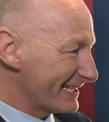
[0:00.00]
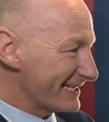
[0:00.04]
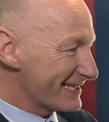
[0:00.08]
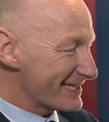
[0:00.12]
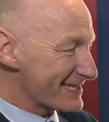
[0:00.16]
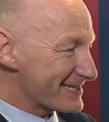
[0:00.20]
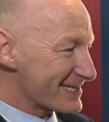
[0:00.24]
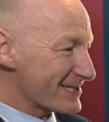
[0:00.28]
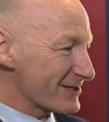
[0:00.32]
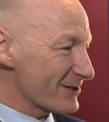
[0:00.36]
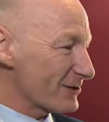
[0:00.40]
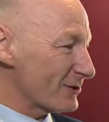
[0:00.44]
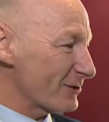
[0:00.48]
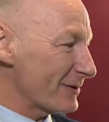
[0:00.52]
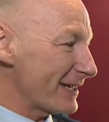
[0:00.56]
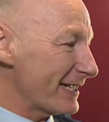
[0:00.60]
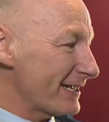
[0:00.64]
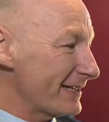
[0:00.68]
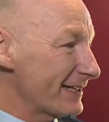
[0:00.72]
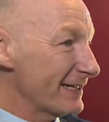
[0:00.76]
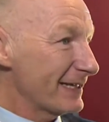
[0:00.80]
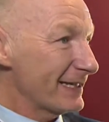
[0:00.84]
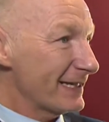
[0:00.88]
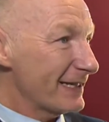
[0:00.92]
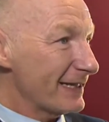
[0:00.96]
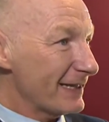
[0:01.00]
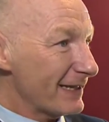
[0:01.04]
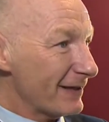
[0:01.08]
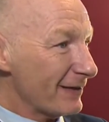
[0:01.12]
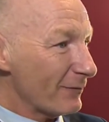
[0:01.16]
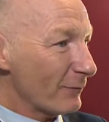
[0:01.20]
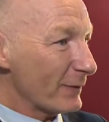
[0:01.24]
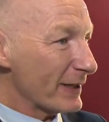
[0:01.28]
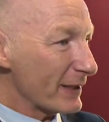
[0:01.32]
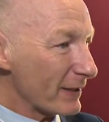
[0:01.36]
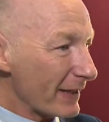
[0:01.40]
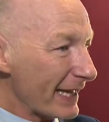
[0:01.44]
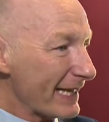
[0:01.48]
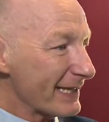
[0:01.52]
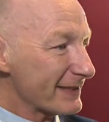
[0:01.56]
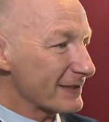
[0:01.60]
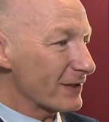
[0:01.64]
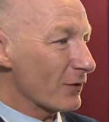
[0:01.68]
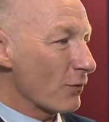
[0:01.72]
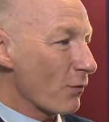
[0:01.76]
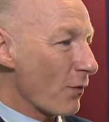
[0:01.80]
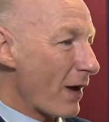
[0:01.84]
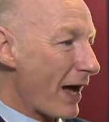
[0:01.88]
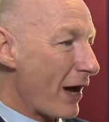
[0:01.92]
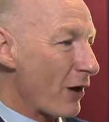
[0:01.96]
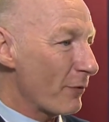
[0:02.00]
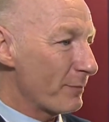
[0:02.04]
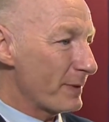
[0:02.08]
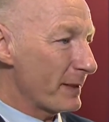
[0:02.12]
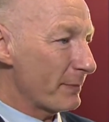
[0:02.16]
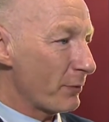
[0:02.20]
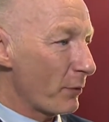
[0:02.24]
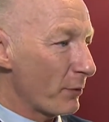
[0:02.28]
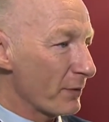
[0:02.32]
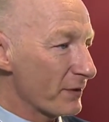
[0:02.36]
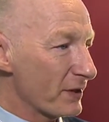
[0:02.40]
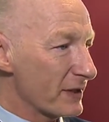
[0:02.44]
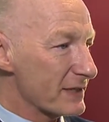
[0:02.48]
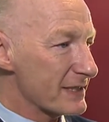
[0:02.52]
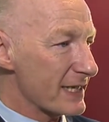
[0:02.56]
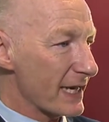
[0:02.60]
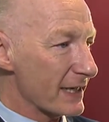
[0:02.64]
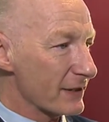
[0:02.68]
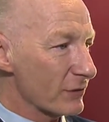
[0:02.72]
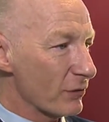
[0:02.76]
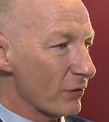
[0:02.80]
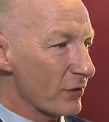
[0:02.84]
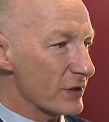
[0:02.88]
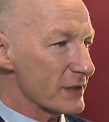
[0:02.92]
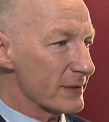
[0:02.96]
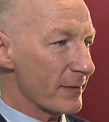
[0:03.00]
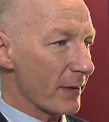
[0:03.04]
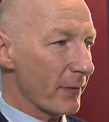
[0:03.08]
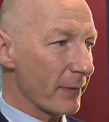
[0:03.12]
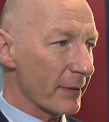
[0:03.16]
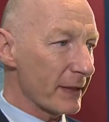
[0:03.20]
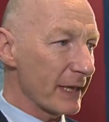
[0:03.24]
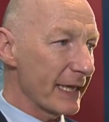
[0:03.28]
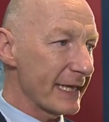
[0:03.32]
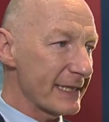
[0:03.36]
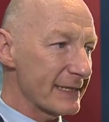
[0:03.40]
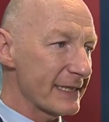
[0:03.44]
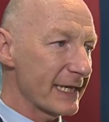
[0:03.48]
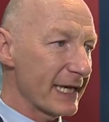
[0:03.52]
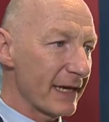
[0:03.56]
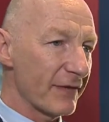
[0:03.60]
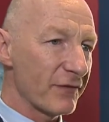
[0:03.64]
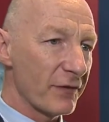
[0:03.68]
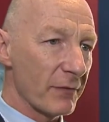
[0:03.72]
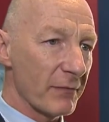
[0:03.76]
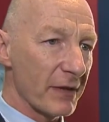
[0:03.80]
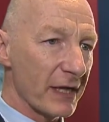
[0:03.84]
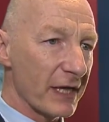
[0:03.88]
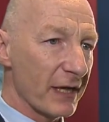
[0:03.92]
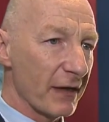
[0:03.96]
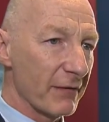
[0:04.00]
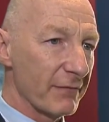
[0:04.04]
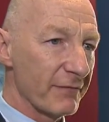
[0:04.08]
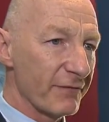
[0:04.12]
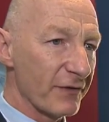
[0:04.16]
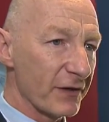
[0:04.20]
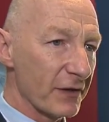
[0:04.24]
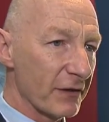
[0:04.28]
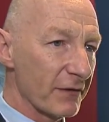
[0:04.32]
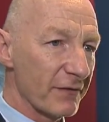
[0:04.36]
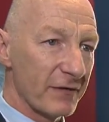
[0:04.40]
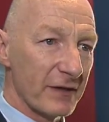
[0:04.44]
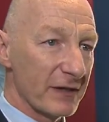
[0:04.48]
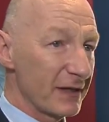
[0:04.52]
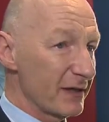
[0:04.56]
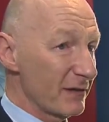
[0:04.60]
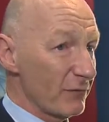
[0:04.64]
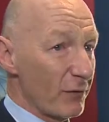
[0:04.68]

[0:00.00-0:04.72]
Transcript: So we like to wow people with the technology, but we like to give them the comfort of,